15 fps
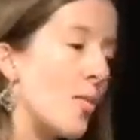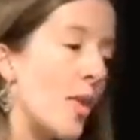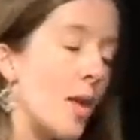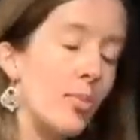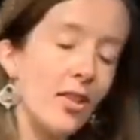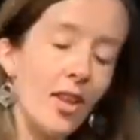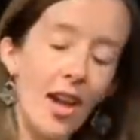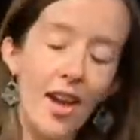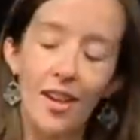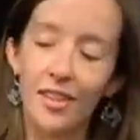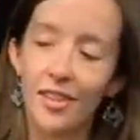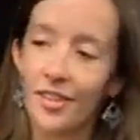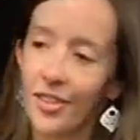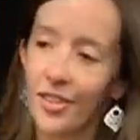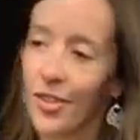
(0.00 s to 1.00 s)
my
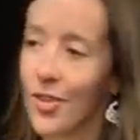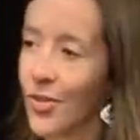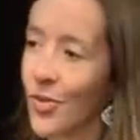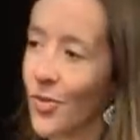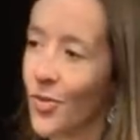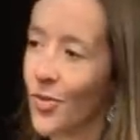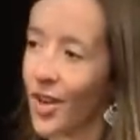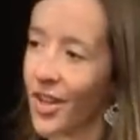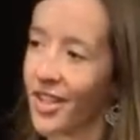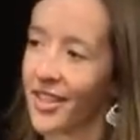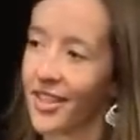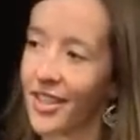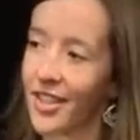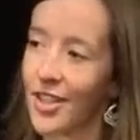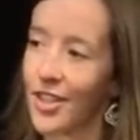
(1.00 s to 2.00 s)
plan
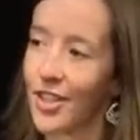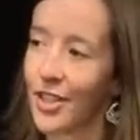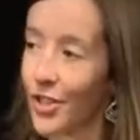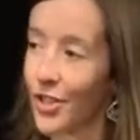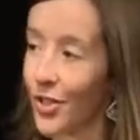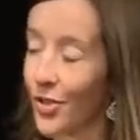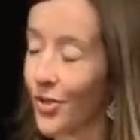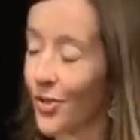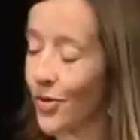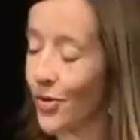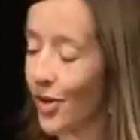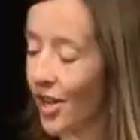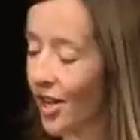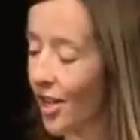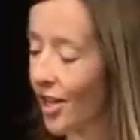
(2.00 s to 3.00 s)
was to